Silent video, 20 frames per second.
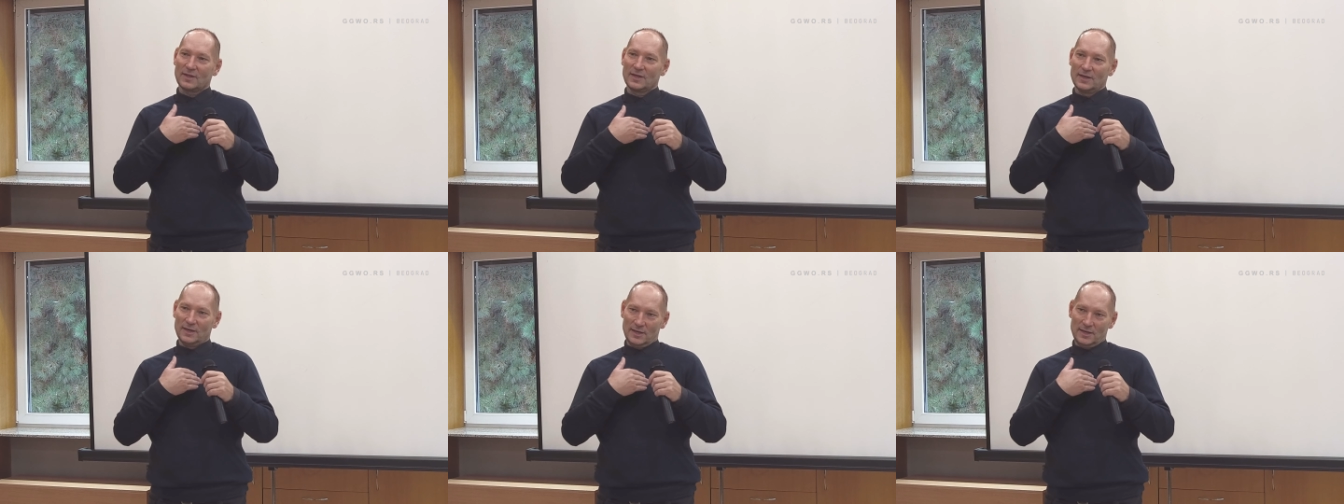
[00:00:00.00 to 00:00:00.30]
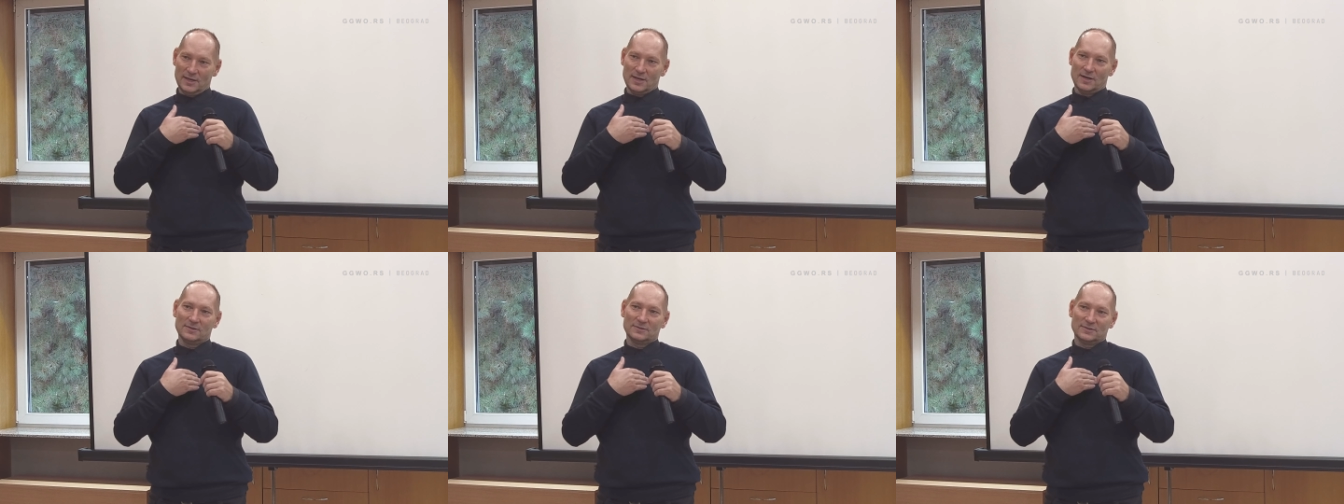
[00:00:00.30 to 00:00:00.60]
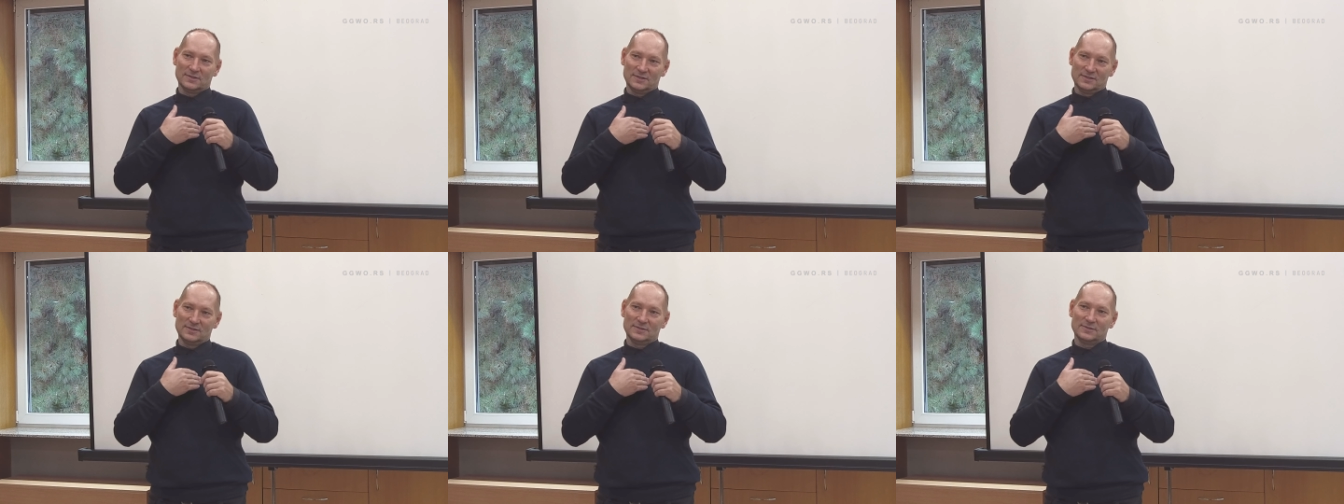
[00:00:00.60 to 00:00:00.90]
Yeah.
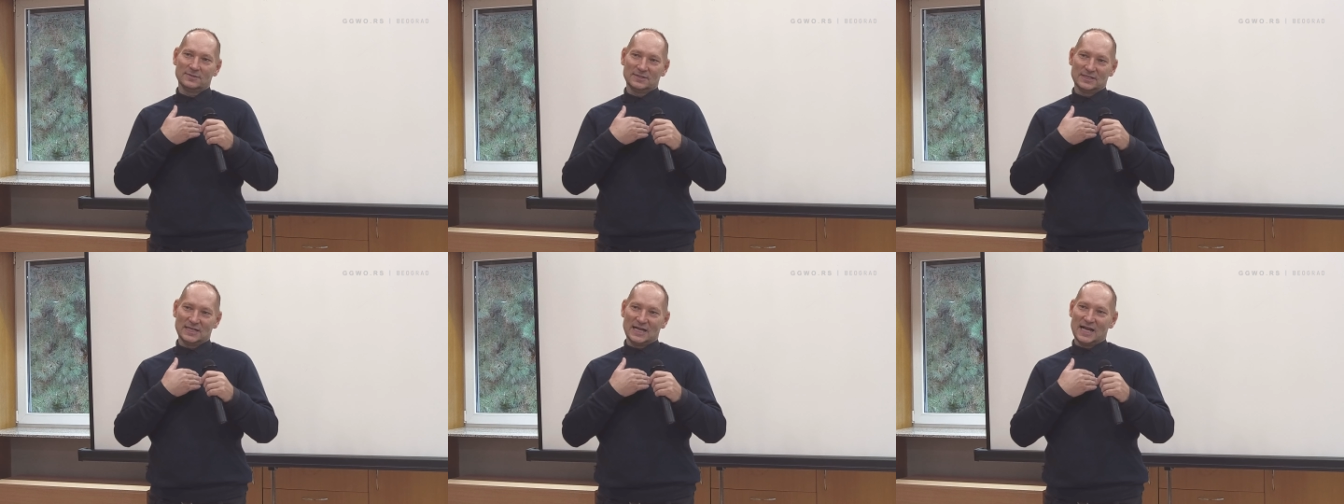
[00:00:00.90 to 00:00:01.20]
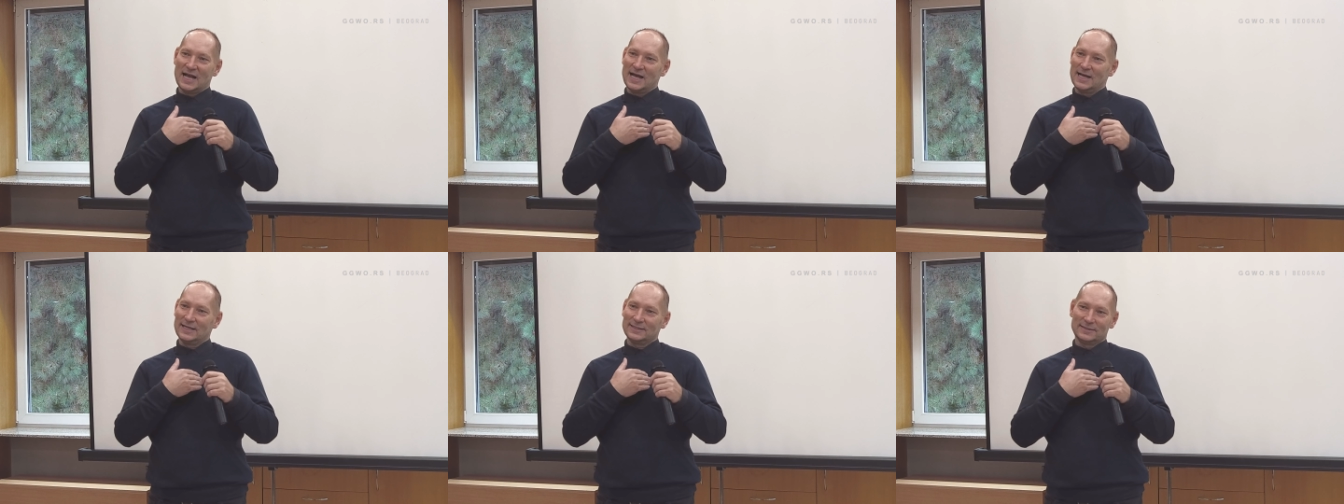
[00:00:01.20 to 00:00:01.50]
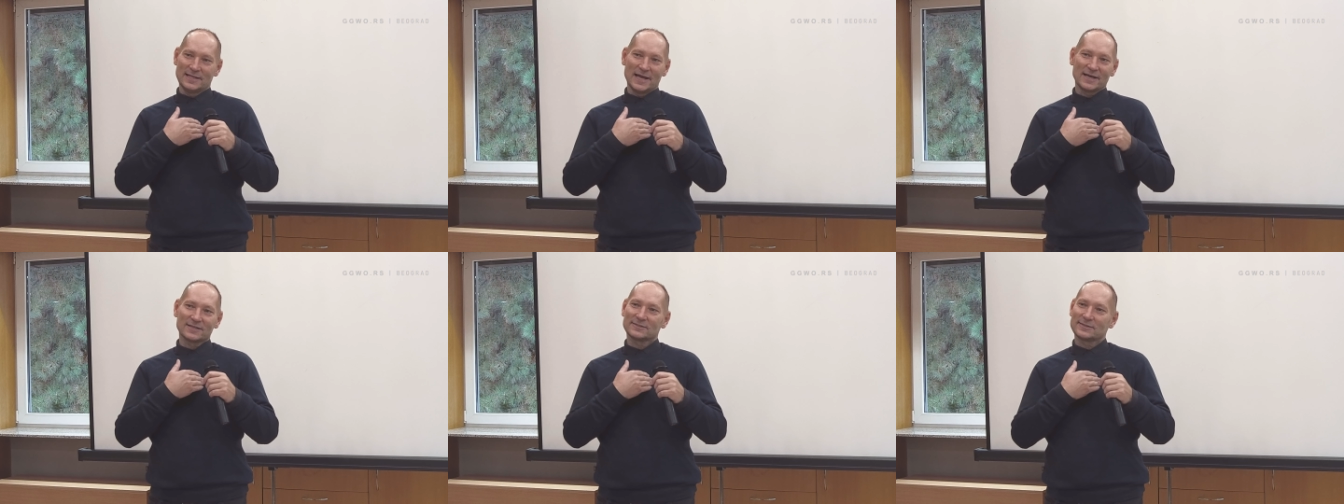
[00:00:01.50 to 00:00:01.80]
And
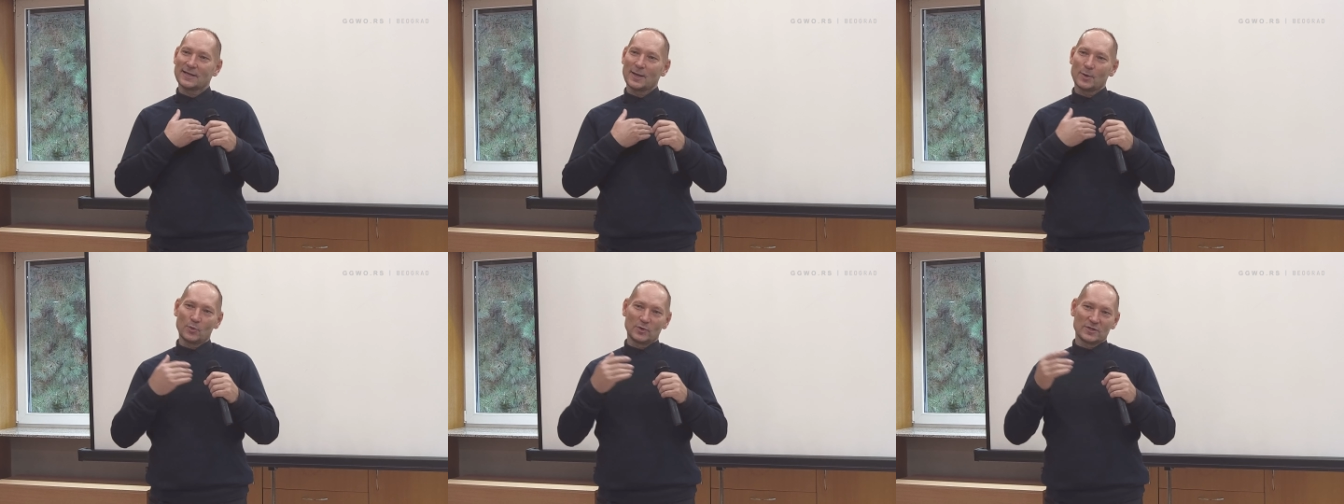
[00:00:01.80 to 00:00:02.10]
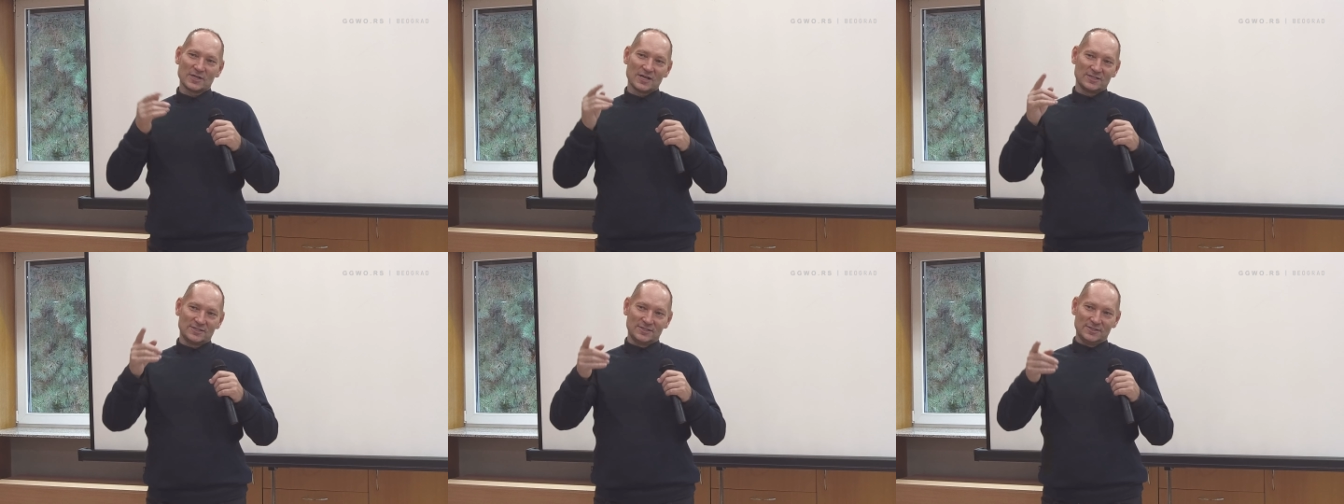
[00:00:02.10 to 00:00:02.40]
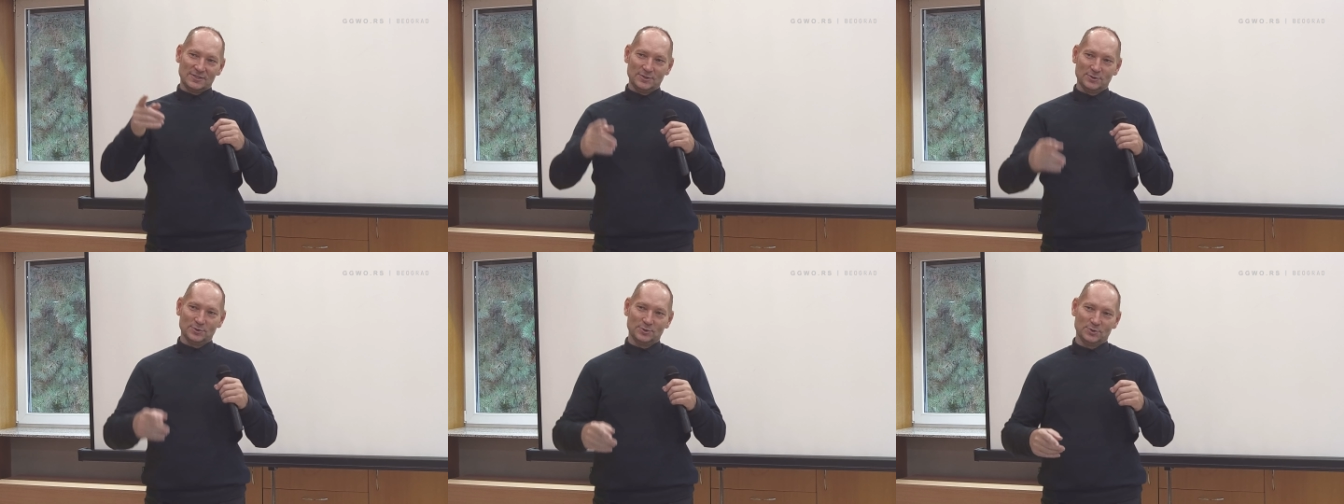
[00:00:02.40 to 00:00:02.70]
next time when I see
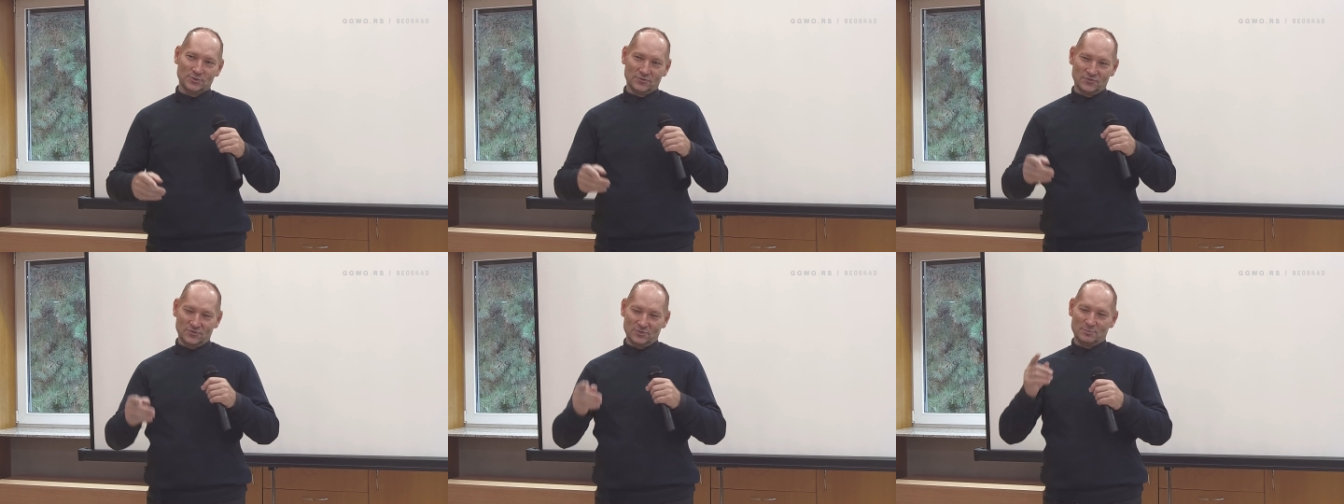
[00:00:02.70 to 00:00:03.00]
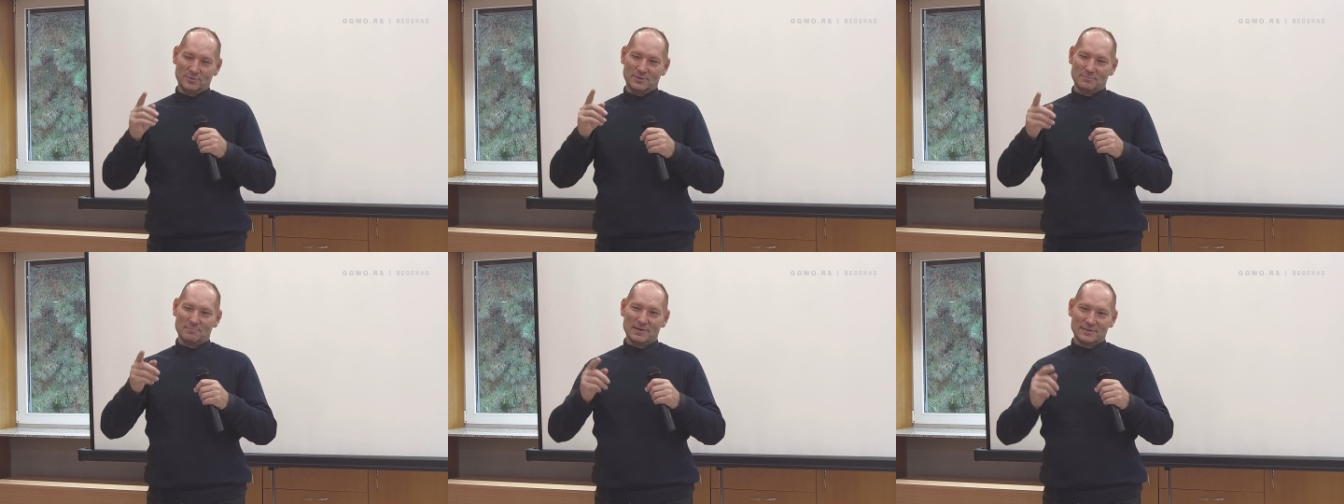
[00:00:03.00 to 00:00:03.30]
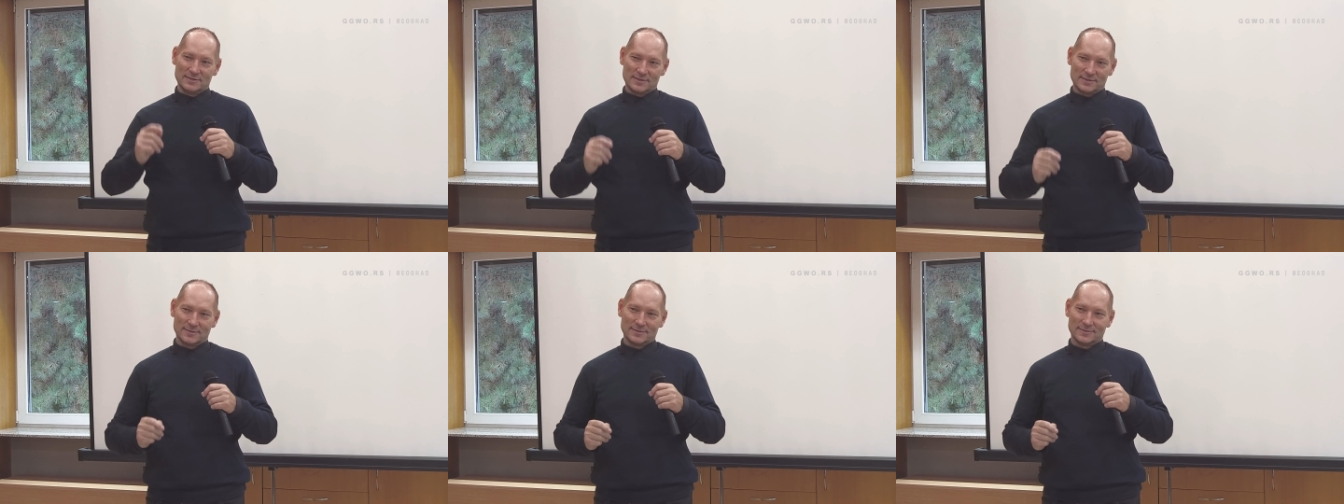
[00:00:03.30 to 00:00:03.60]
you, you will be
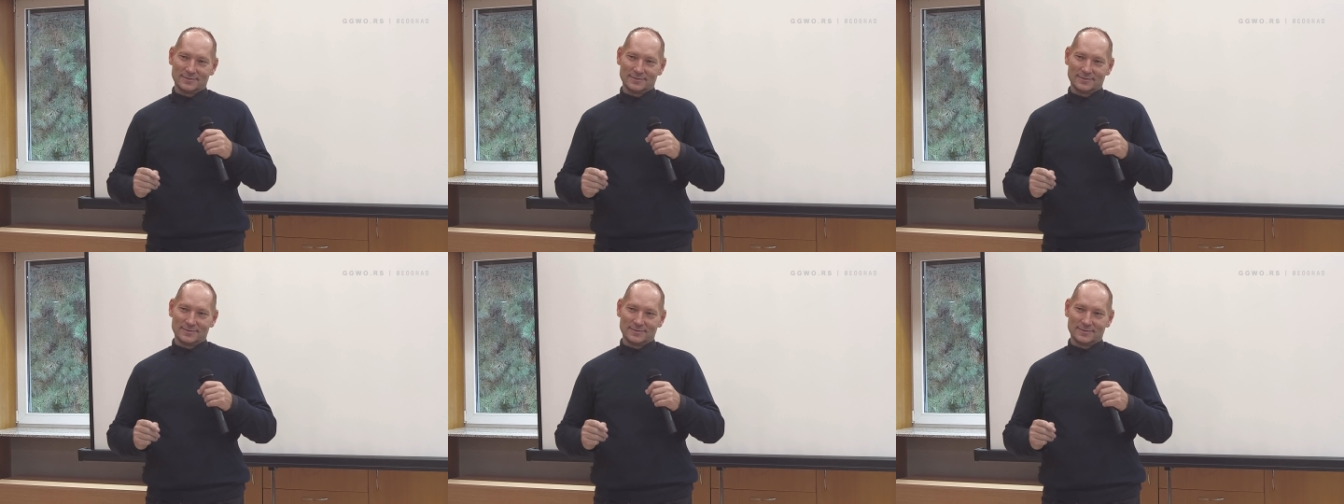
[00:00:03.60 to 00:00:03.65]
better.